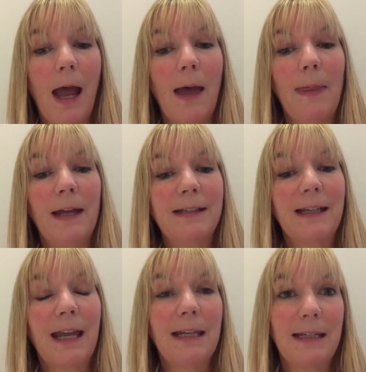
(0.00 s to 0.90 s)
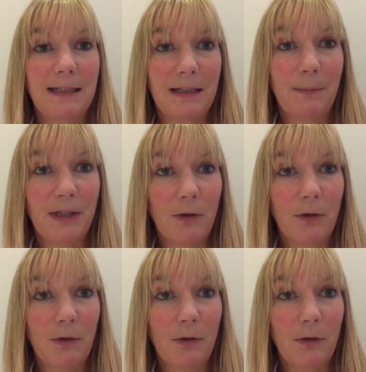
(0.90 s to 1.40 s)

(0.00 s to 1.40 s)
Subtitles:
and that again needs to be